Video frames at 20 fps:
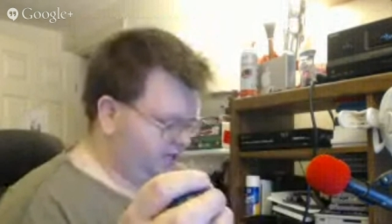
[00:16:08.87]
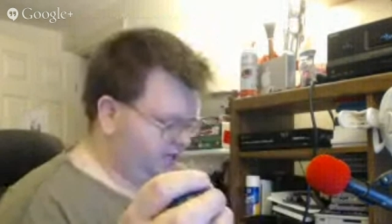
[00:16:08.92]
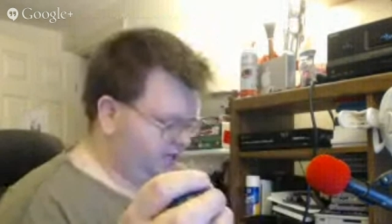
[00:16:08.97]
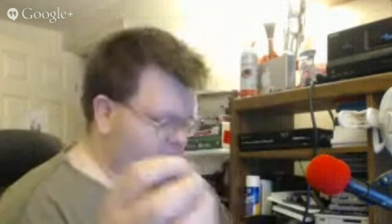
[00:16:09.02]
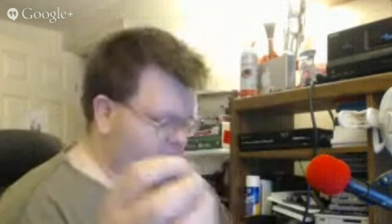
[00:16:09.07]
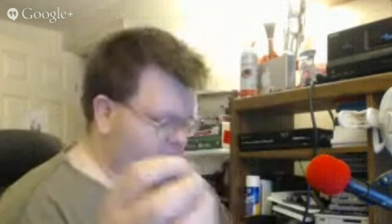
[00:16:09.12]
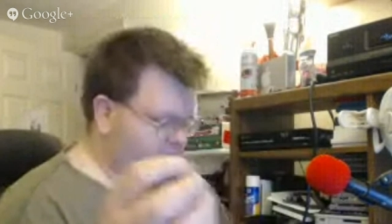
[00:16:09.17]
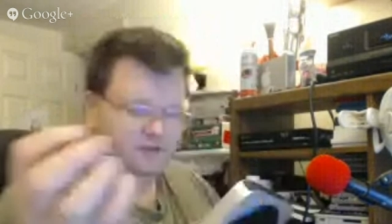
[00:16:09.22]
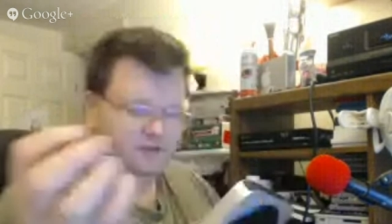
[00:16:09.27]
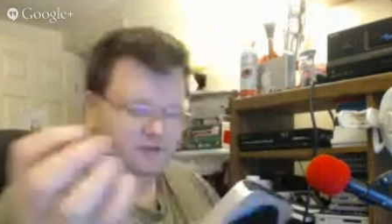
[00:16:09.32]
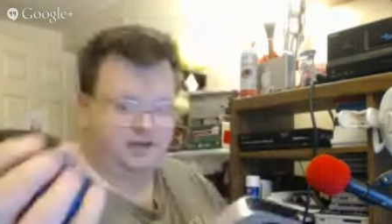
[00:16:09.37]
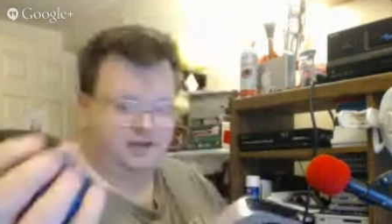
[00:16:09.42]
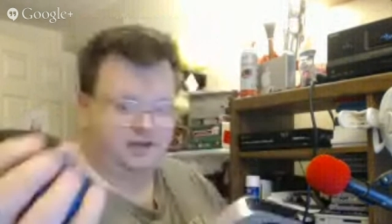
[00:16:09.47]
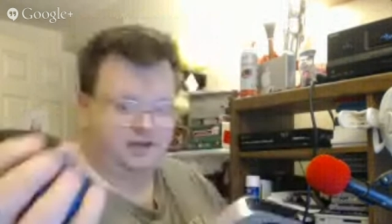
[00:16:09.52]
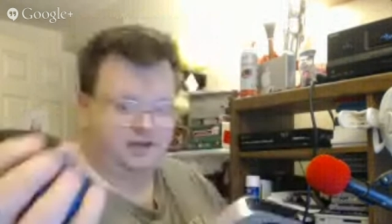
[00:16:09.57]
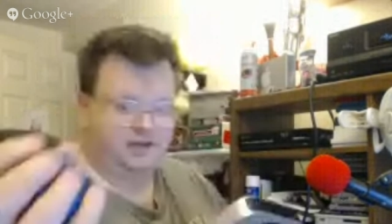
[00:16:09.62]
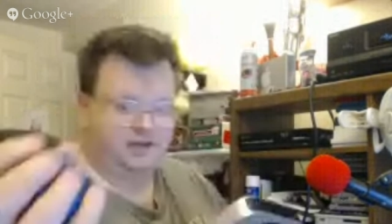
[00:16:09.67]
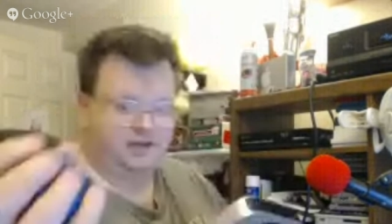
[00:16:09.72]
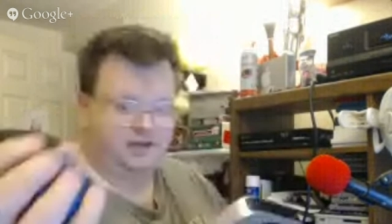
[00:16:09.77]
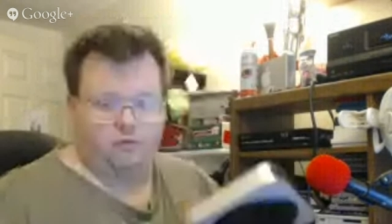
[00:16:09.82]
I'd rather
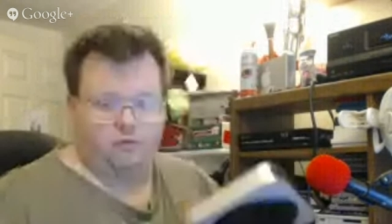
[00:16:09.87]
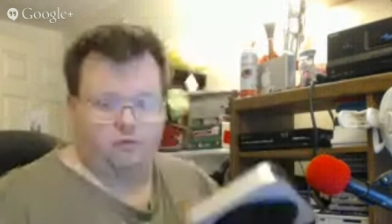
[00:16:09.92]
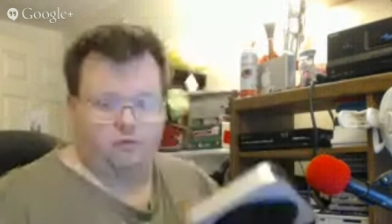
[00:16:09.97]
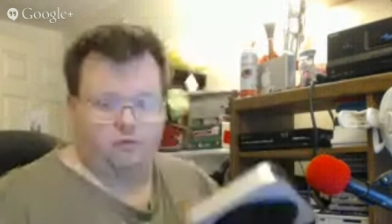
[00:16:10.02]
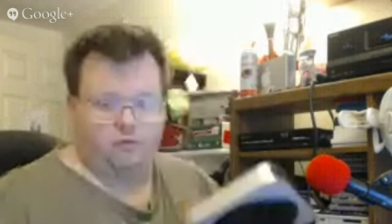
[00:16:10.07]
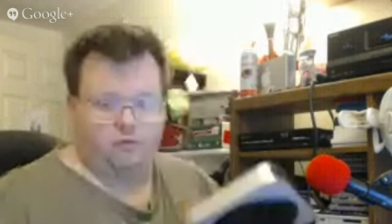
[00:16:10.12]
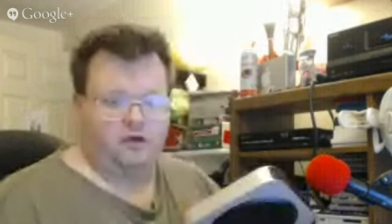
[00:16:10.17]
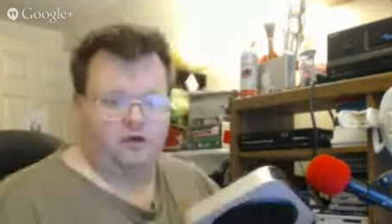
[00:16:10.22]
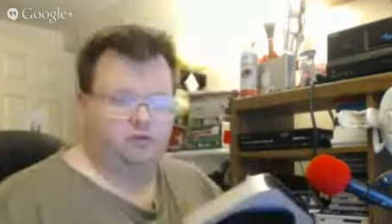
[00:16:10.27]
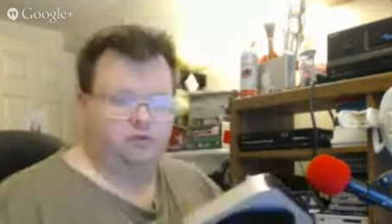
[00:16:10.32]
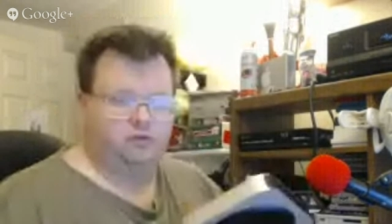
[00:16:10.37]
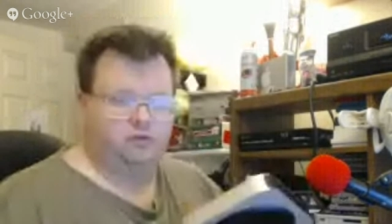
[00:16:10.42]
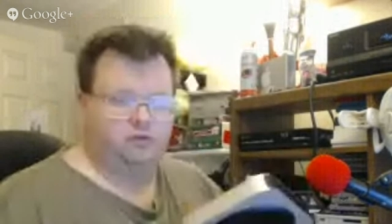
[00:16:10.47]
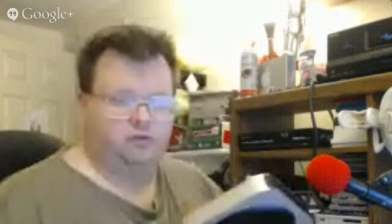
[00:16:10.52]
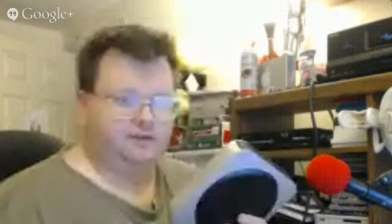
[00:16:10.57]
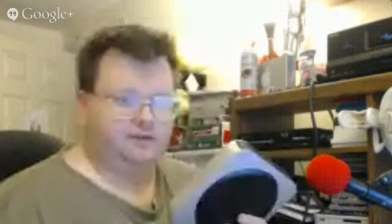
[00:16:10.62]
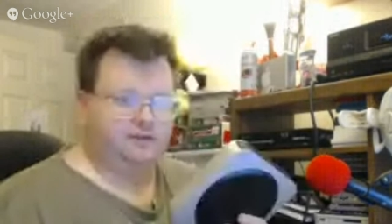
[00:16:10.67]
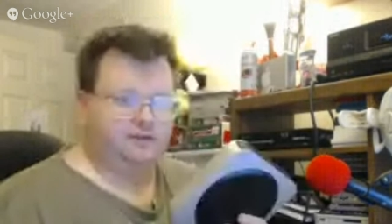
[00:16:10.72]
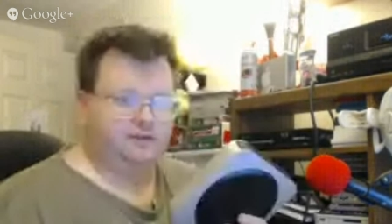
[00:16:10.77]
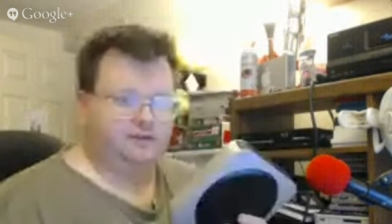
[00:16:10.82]
get the old model
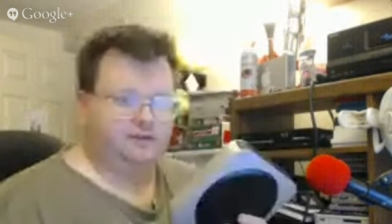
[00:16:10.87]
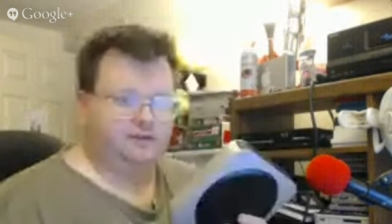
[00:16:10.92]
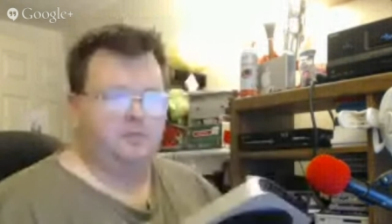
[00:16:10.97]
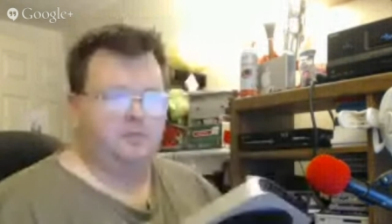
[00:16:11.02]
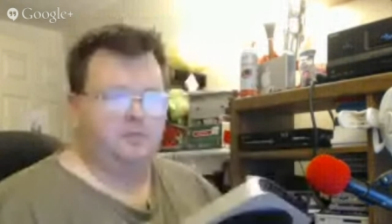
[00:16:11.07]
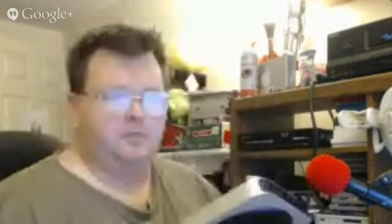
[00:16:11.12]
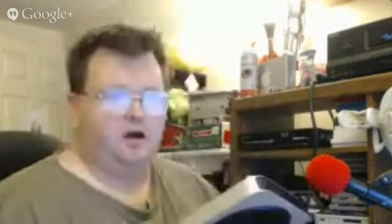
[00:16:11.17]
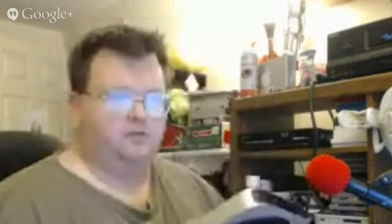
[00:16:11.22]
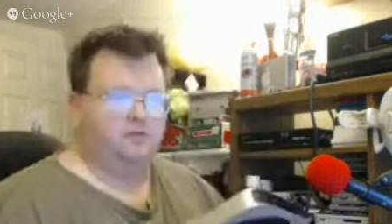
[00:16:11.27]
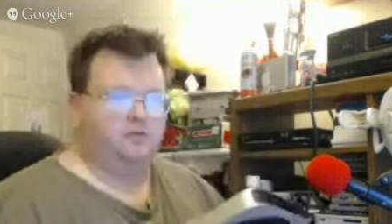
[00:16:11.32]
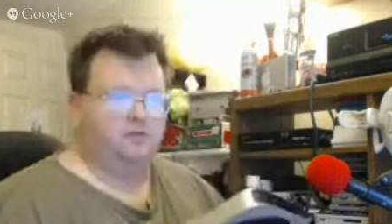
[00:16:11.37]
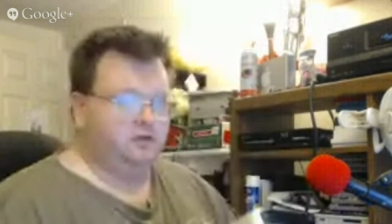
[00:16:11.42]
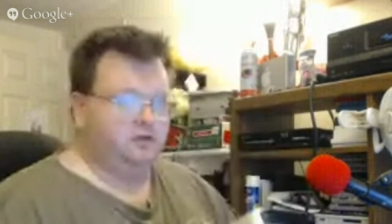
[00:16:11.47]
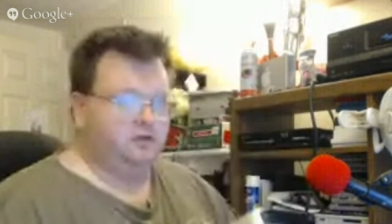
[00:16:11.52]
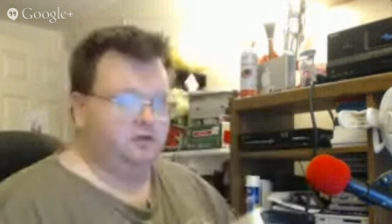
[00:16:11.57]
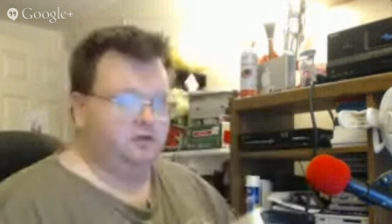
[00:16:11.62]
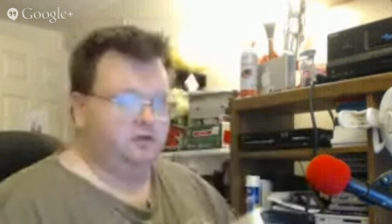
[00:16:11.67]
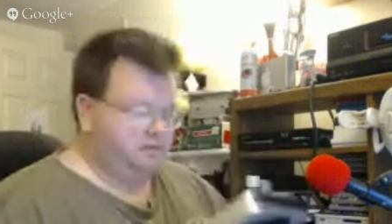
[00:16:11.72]
than the new model